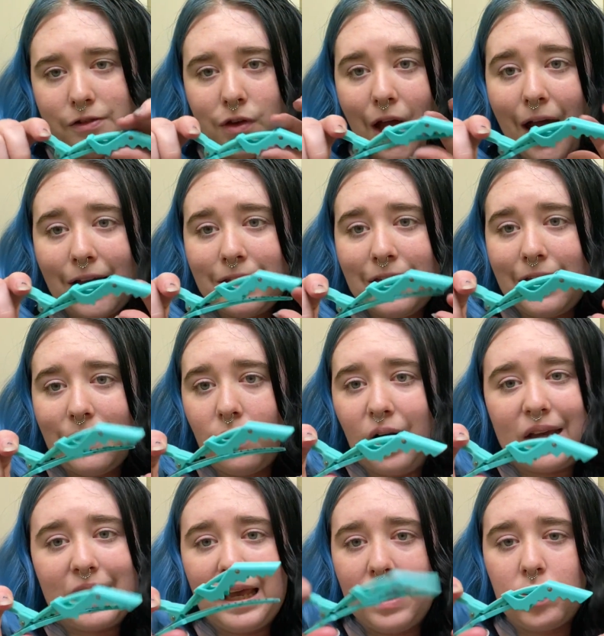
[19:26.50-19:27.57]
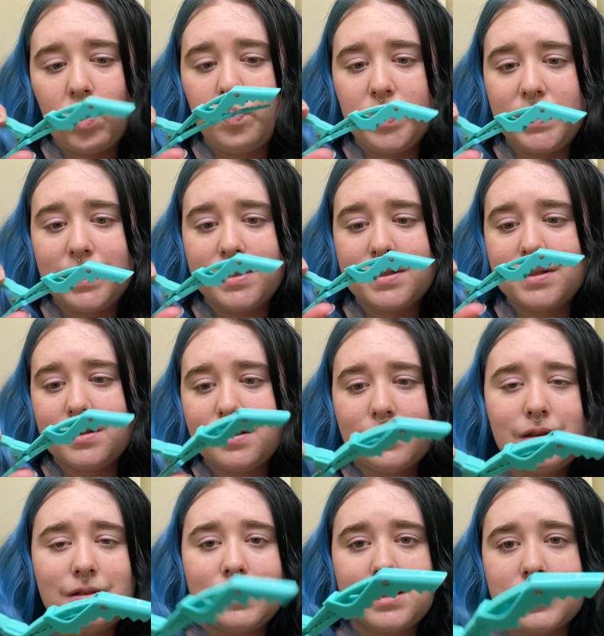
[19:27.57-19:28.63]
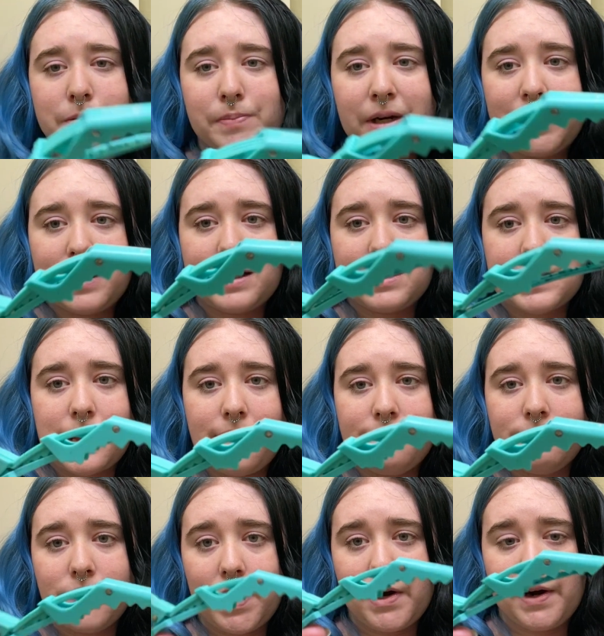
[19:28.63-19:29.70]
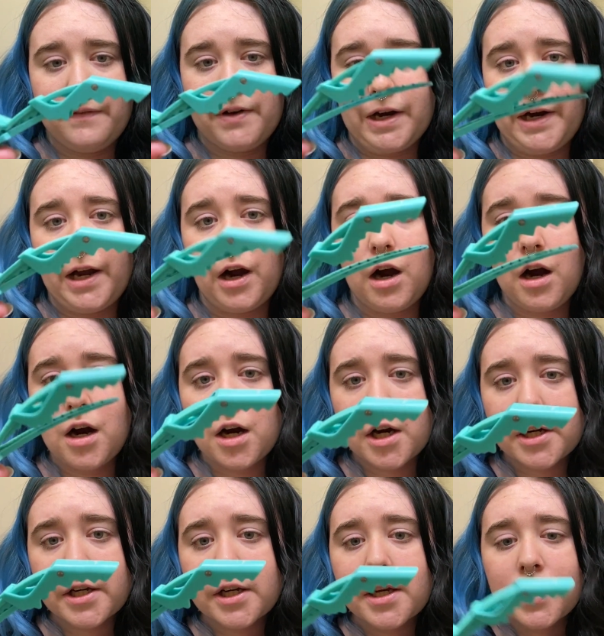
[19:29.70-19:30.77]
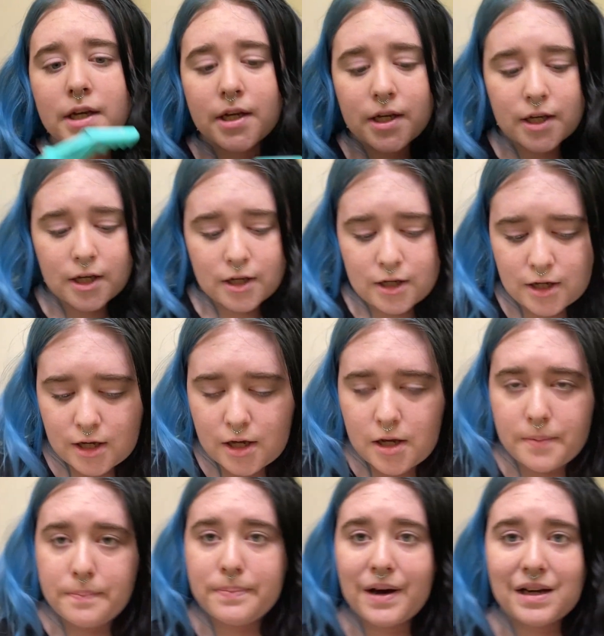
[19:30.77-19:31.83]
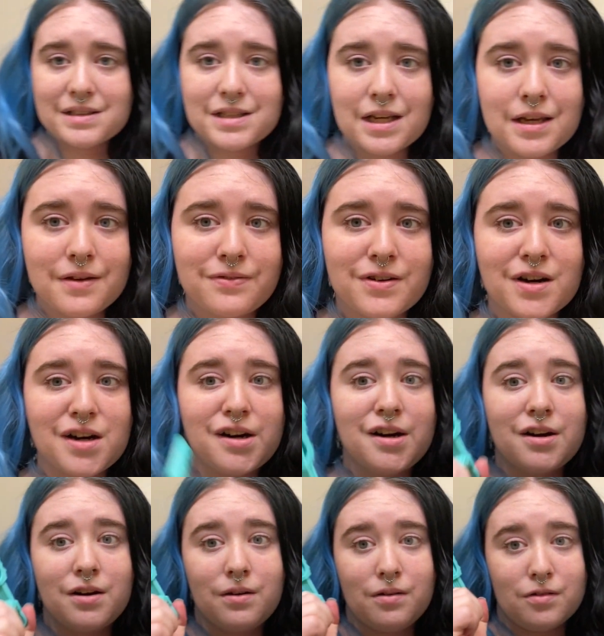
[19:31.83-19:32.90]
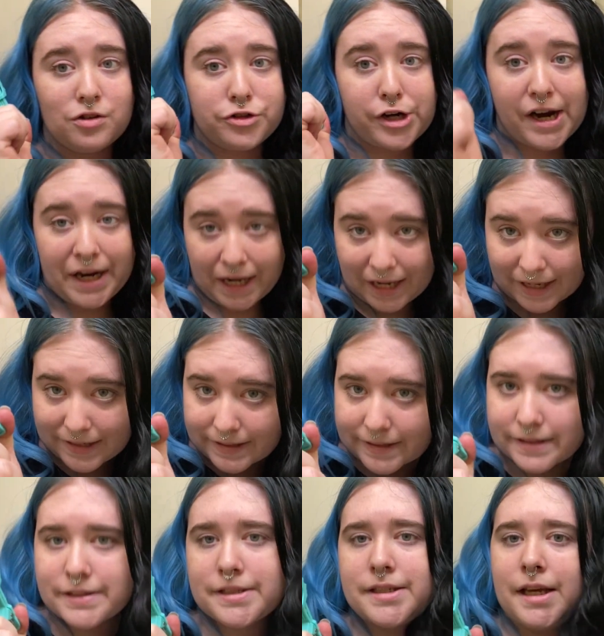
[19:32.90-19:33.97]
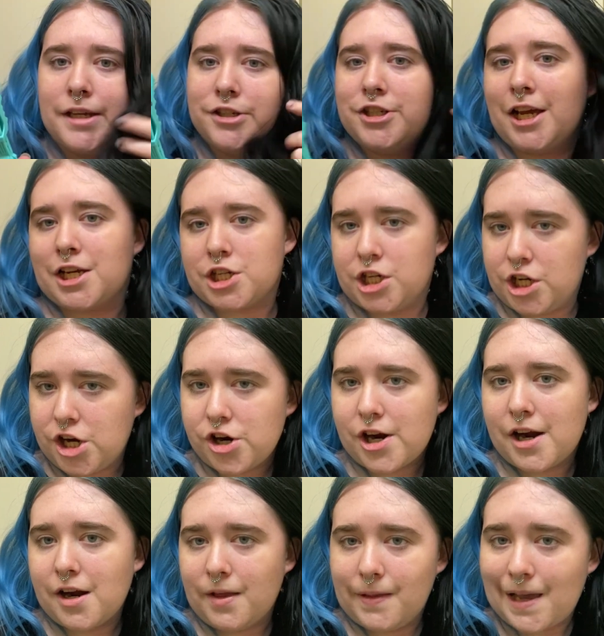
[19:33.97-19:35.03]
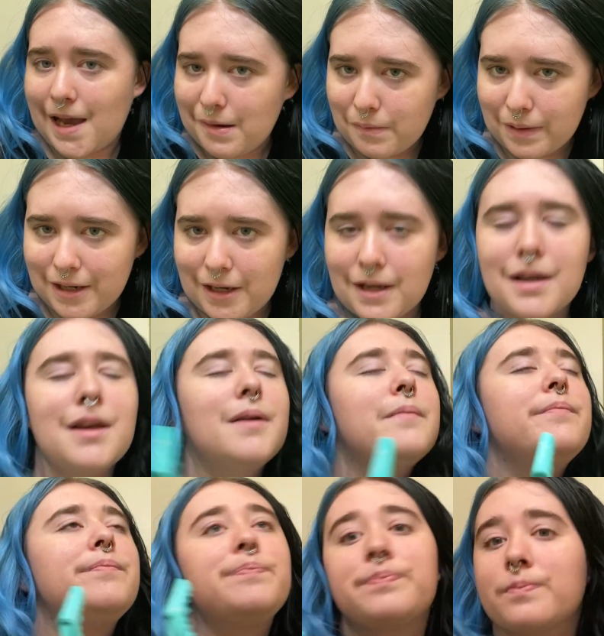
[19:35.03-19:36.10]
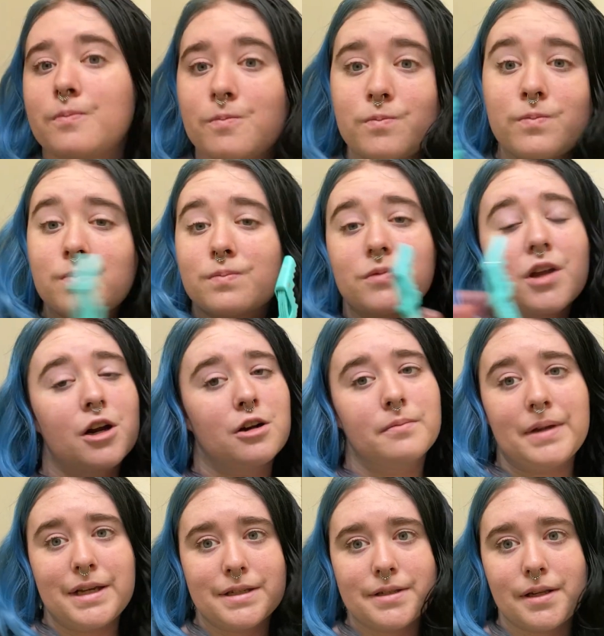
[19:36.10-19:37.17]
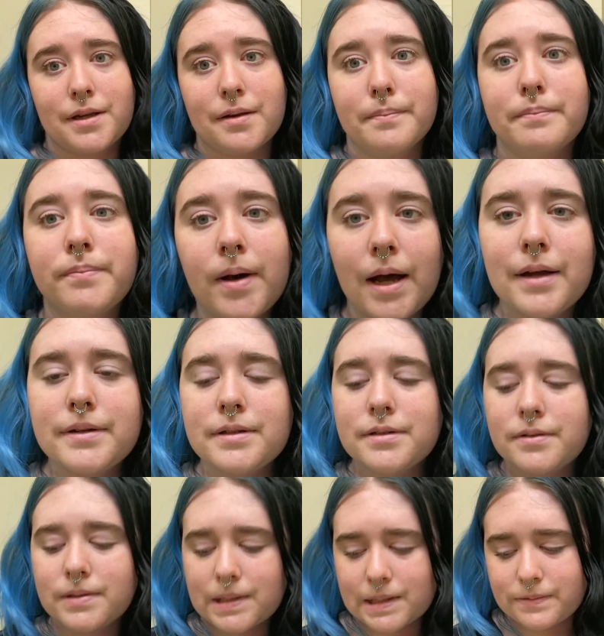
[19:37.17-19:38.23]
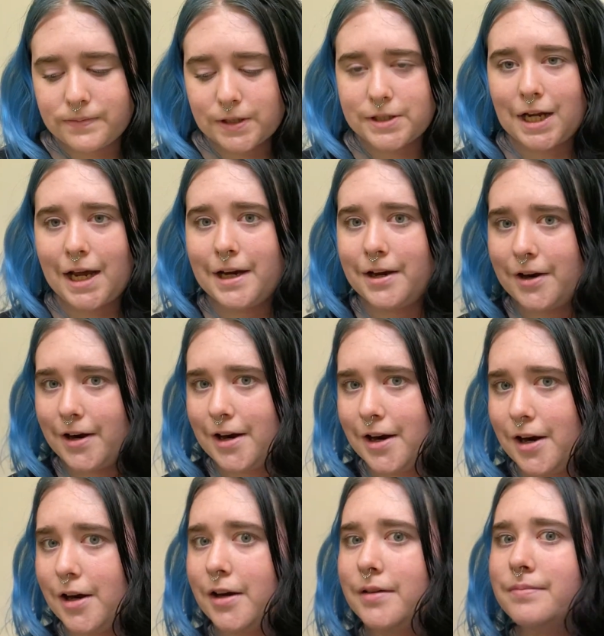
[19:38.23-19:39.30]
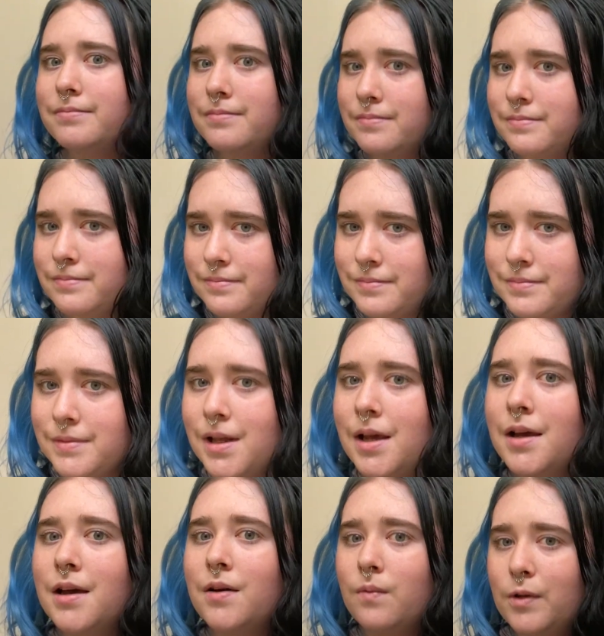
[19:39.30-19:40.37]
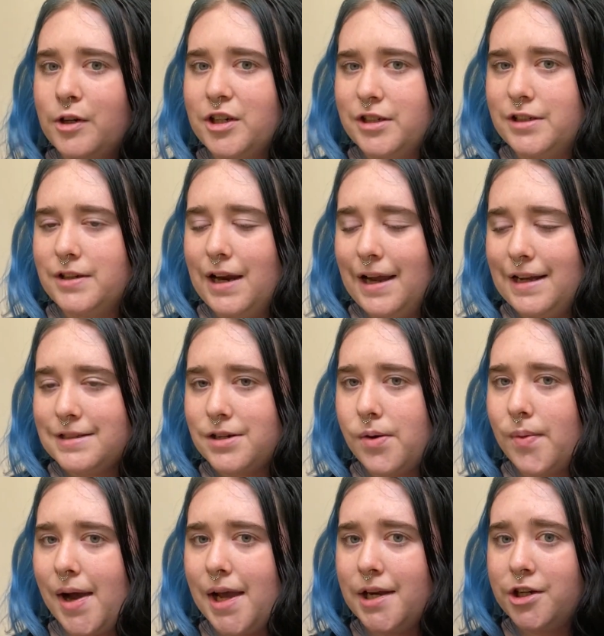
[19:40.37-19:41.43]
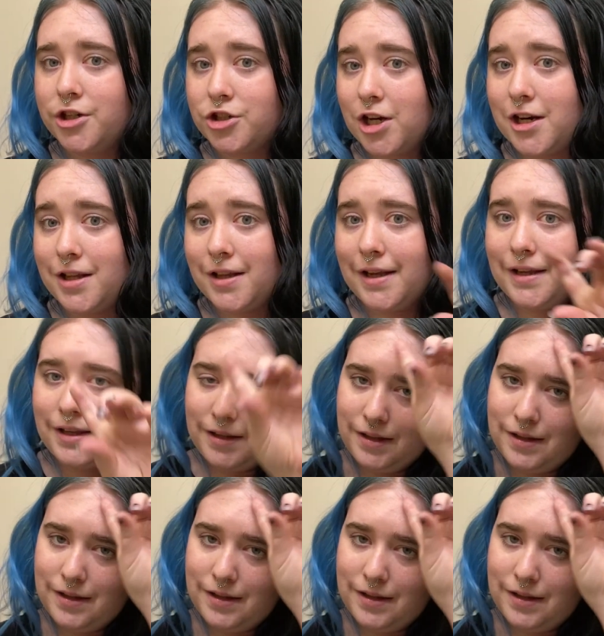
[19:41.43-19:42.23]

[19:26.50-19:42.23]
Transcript: I can't open this. This spring is very, very hard. But for dry hands and sectioning your hair that way, they're amazing. But for dyeing your hair, when your hands are wet and you're trying to like